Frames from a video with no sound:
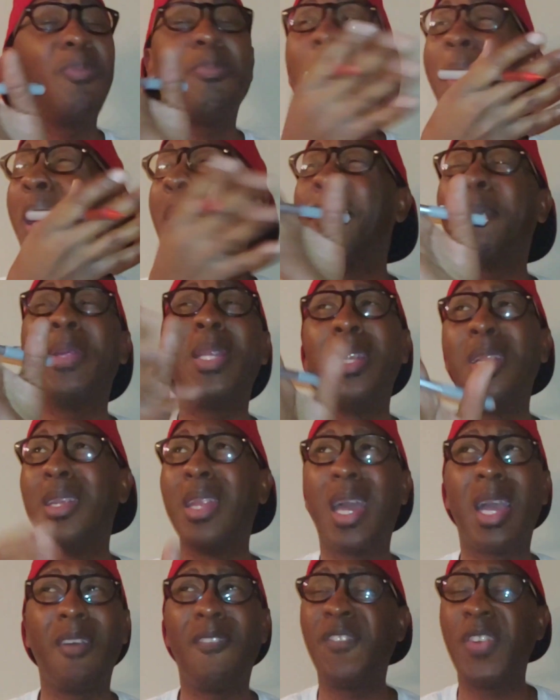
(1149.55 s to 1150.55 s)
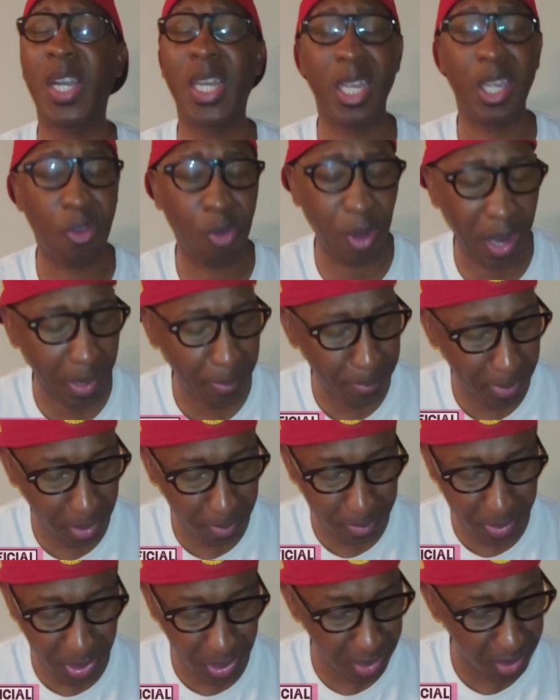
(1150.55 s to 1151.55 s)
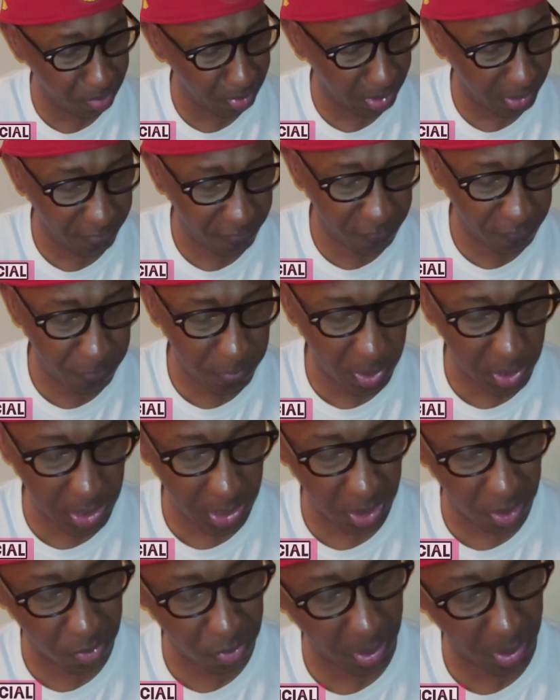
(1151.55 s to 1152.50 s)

Bambi looked like a fucking crack baby anyway. Fucking